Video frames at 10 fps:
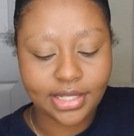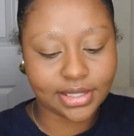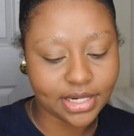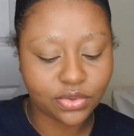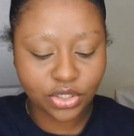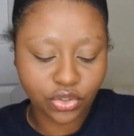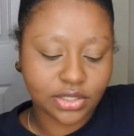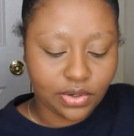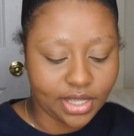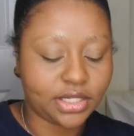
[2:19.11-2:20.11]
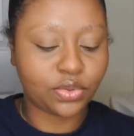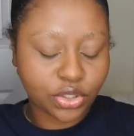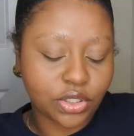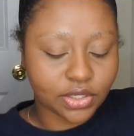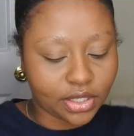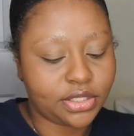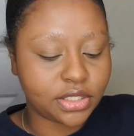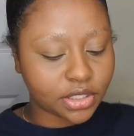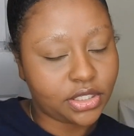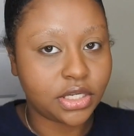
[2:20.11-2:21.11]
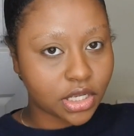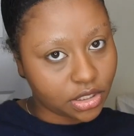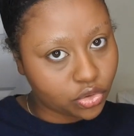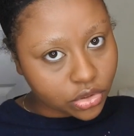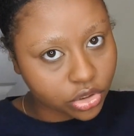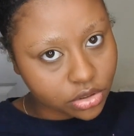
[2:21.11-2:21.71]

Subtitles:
and set, and do a little dance.